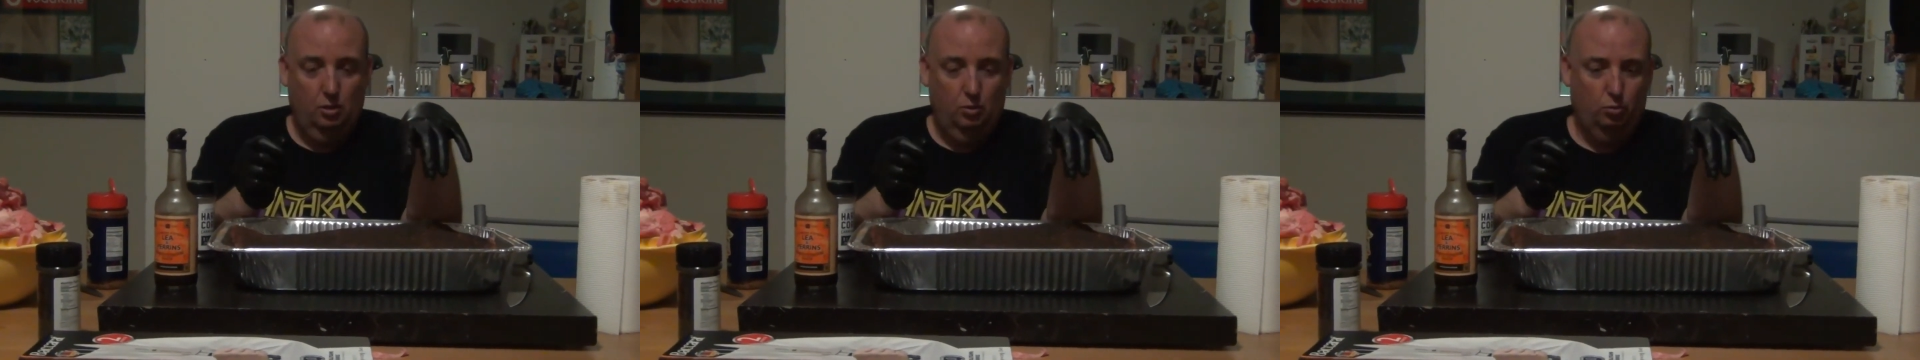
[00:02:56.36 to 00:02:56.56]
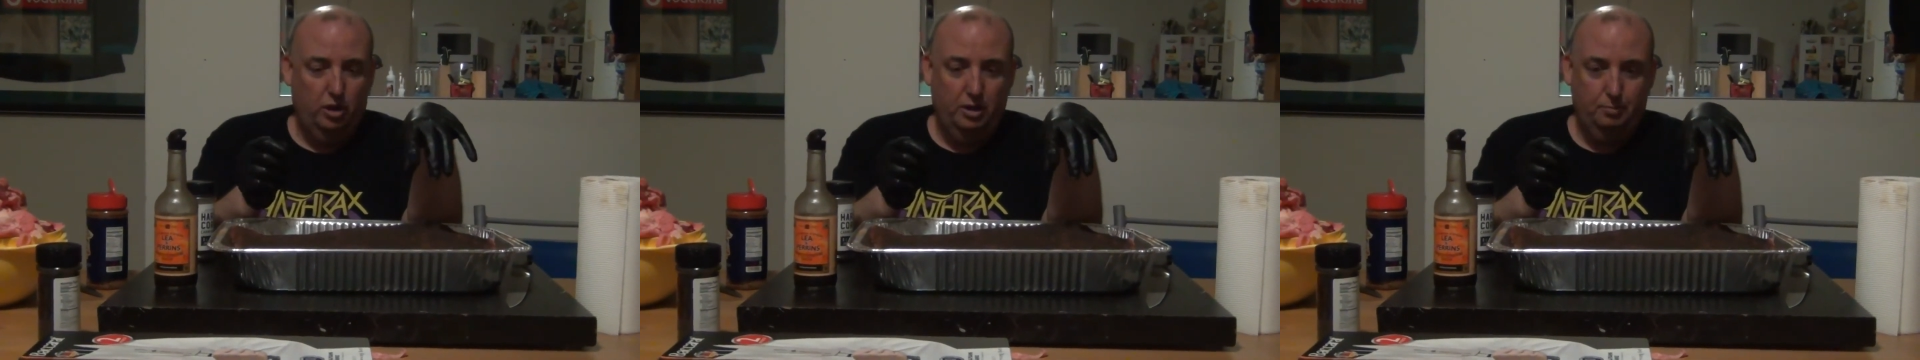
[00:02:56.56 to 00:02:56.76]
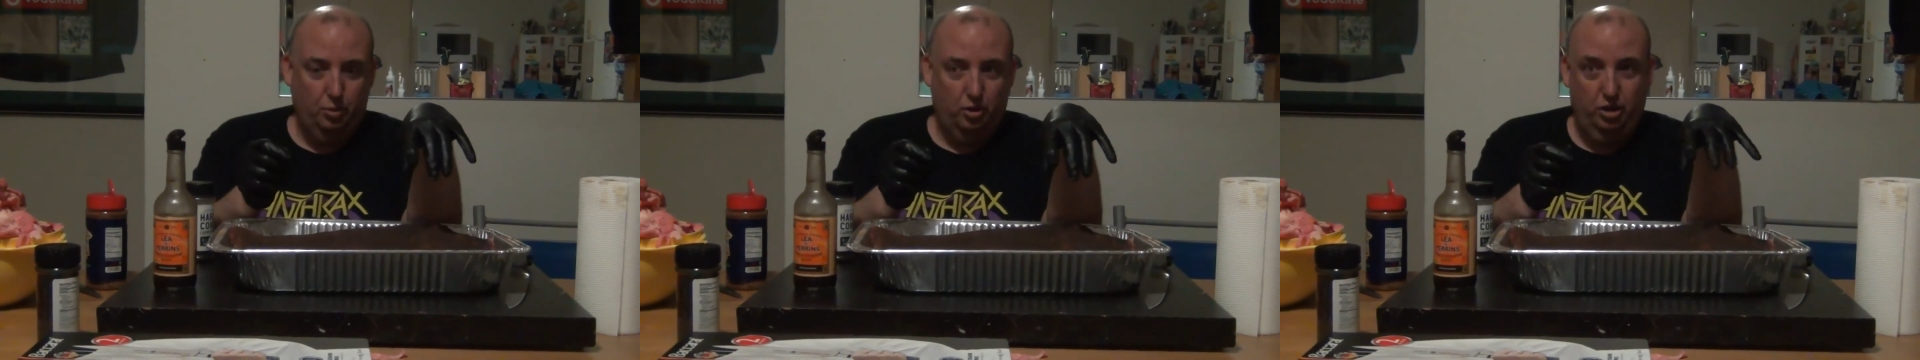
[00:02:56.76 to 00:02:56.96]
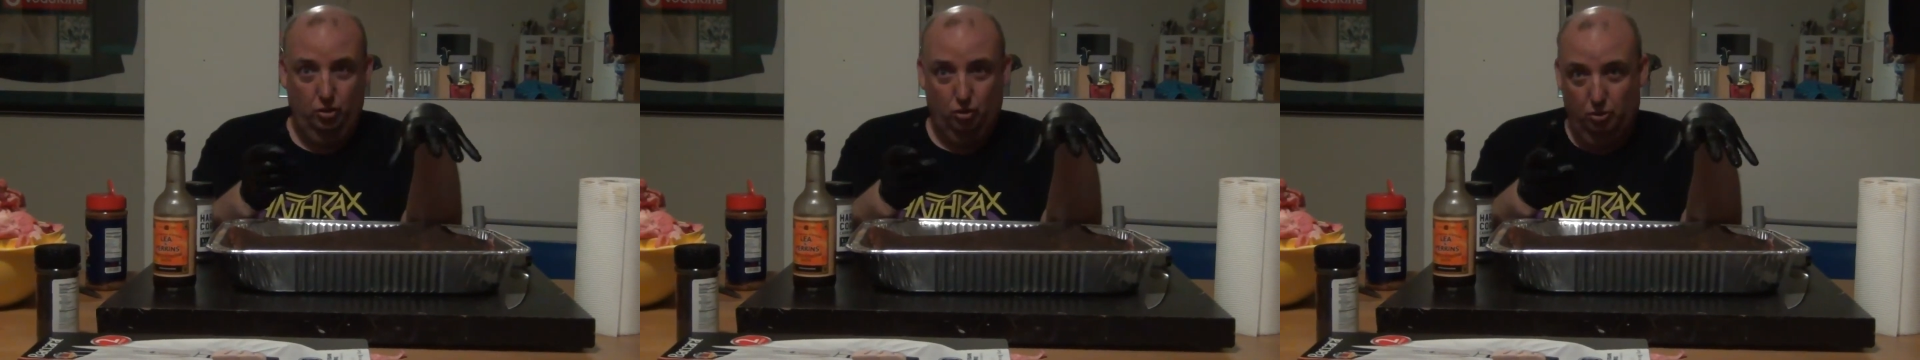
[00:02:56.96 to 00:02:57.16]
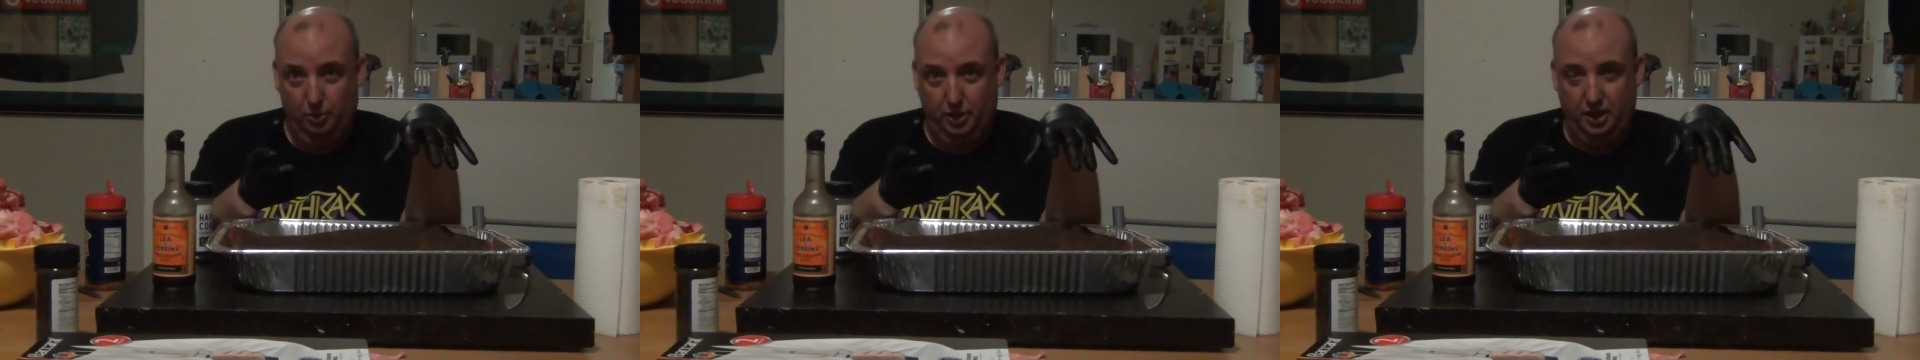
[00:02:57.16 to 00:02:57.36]

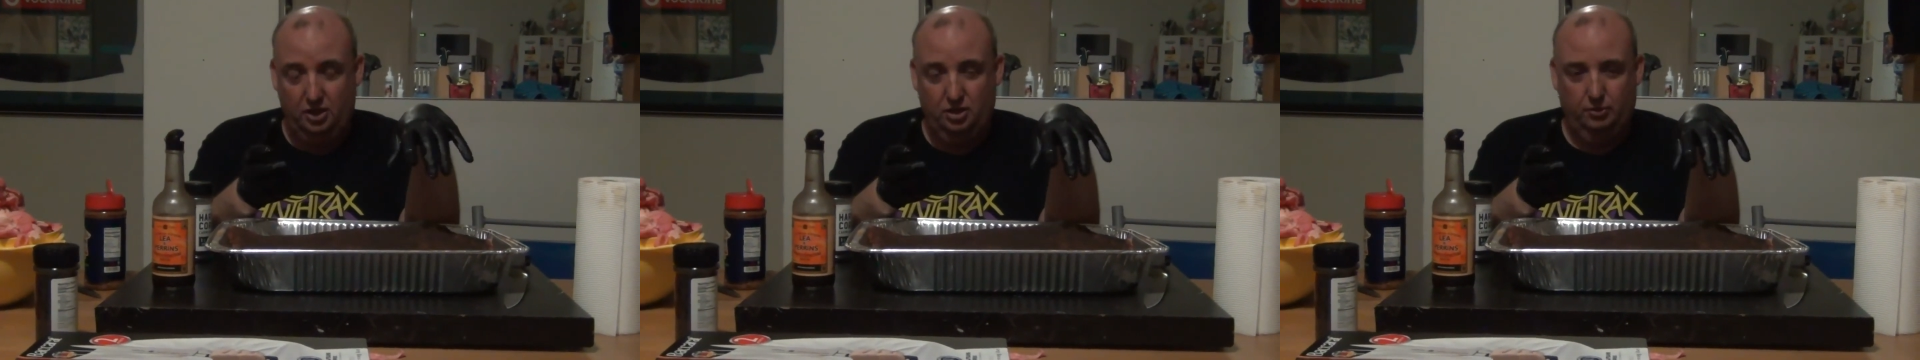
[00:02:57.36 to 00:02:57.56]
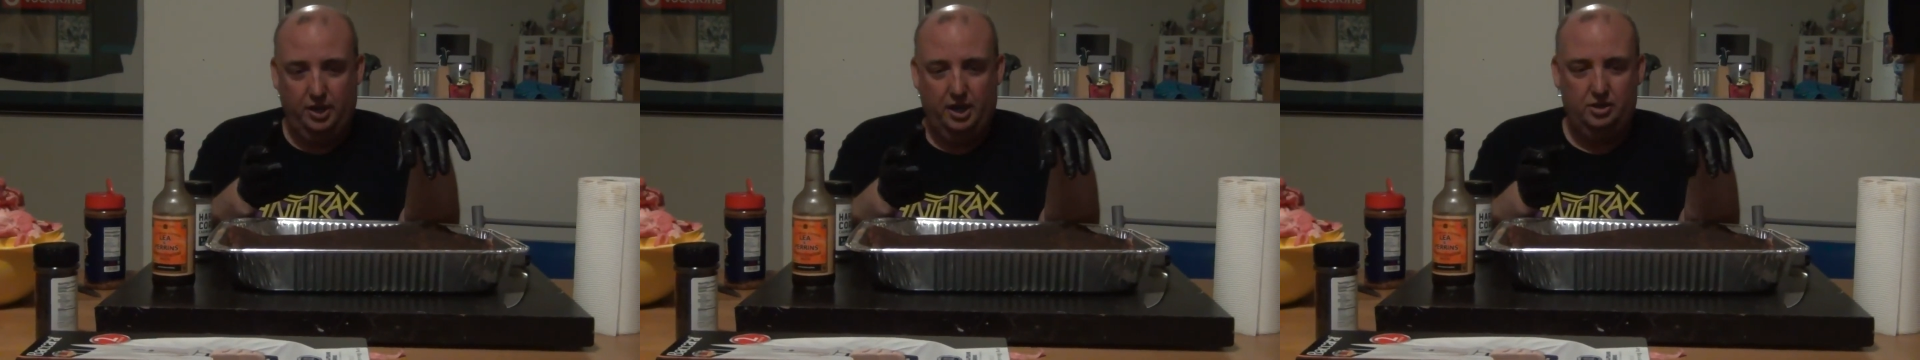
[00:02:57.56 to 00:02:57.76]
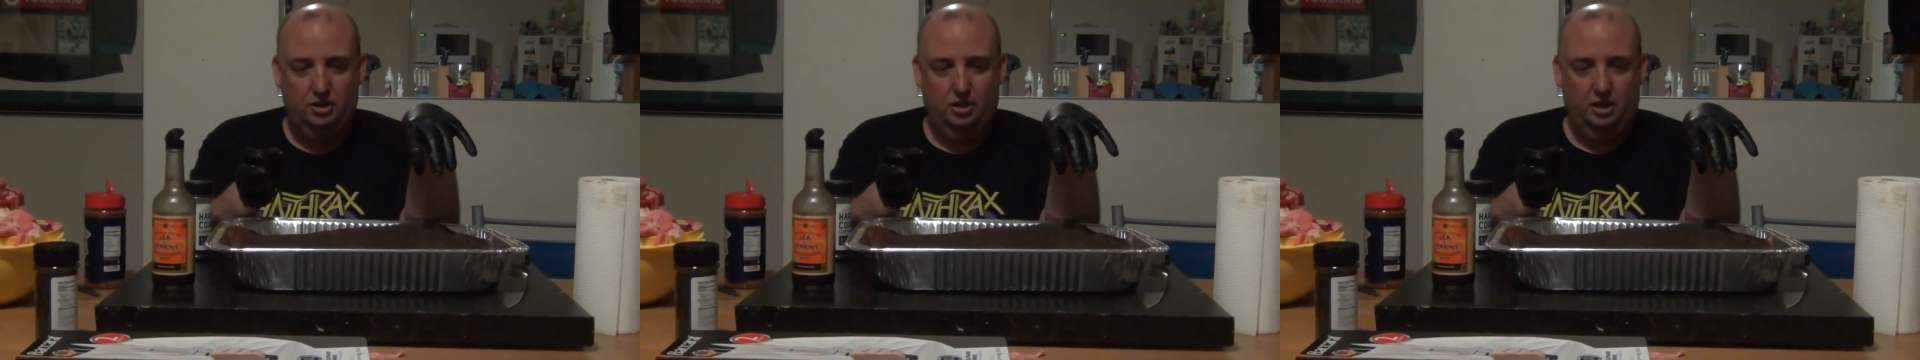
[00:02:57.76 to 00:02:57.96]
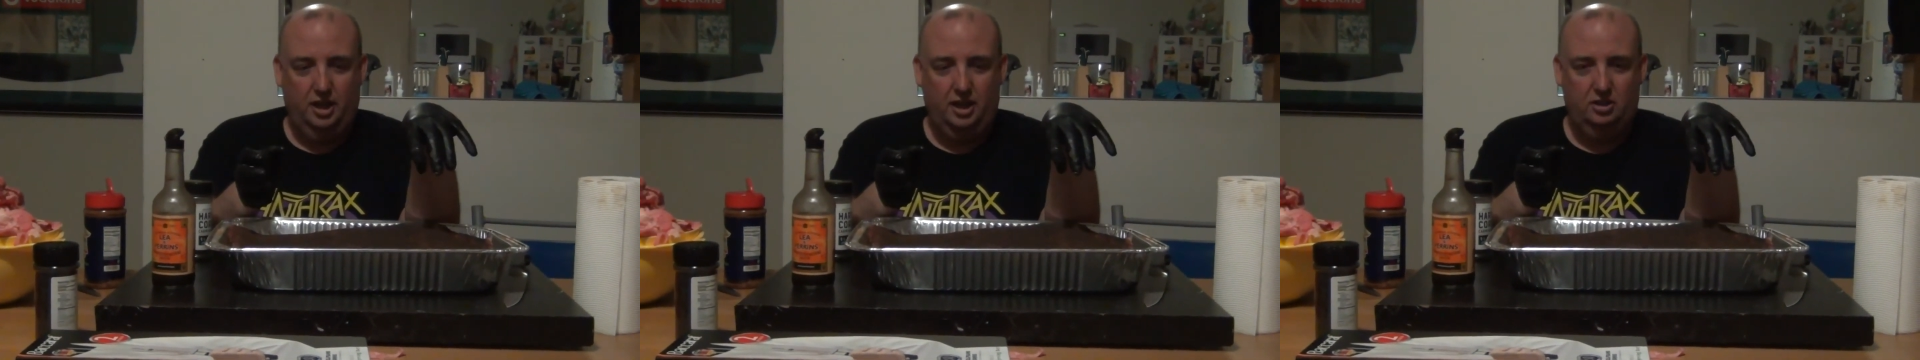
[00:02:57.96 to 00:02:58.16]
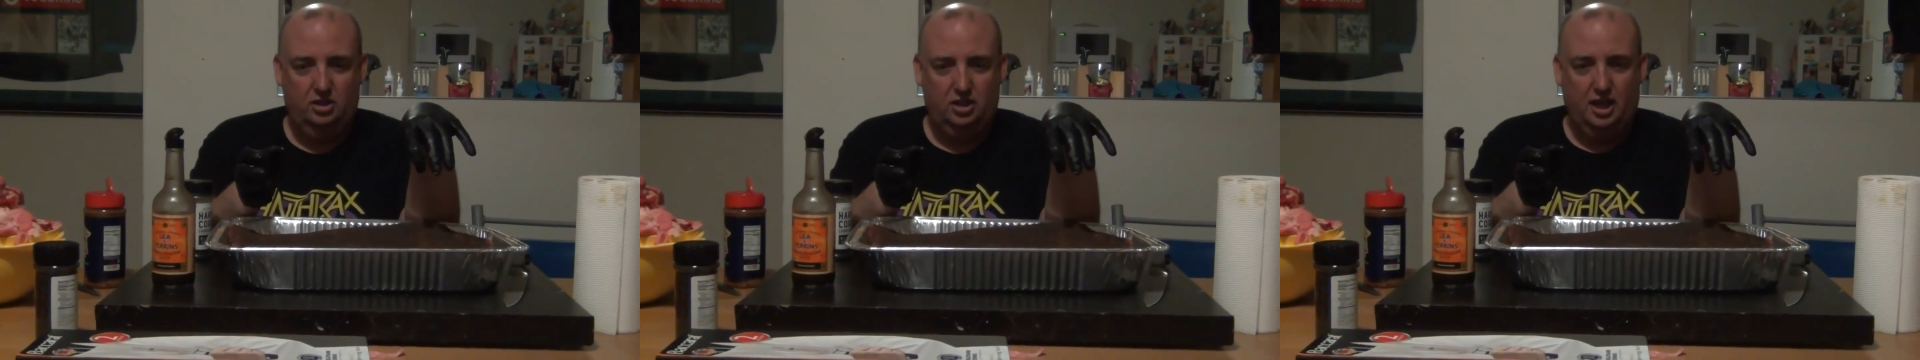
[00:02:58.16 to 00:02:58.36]
normally to
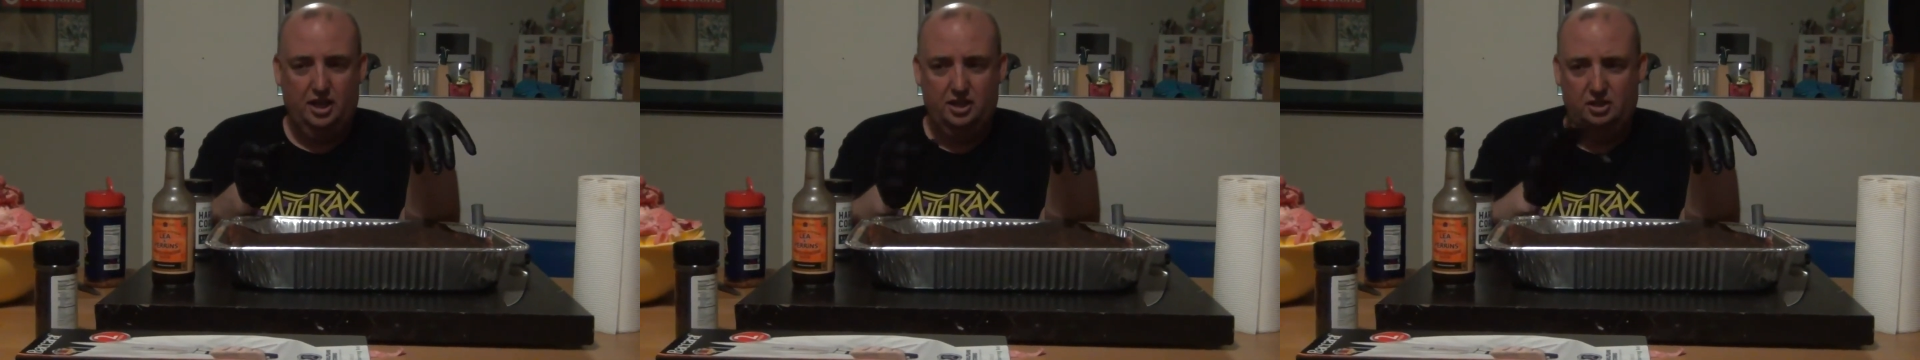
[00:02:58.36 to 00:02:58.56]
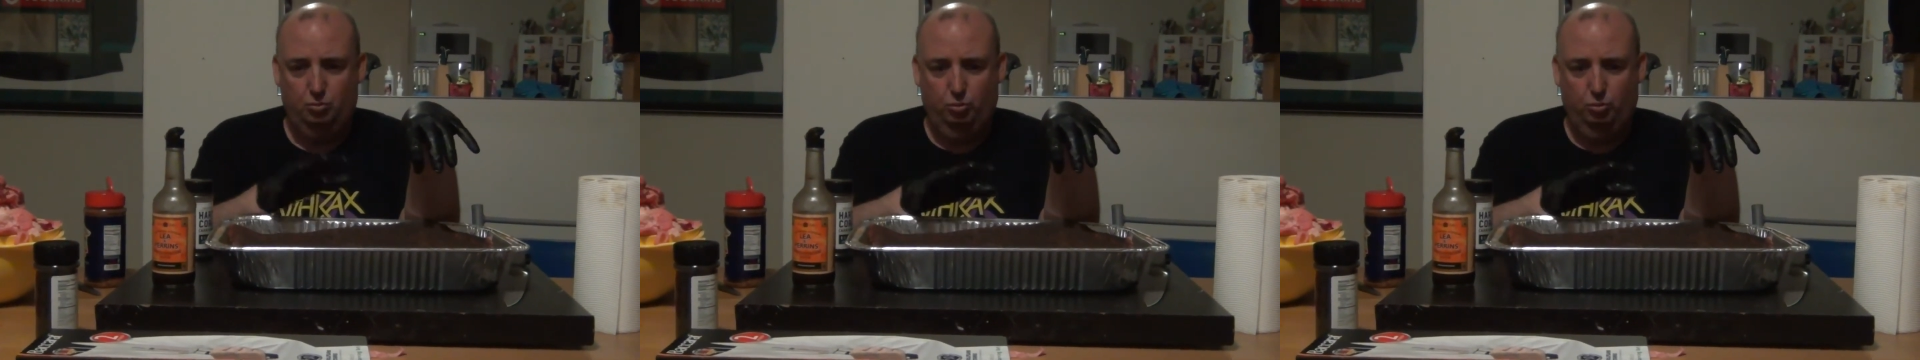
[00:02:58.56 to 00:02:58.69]
actually judge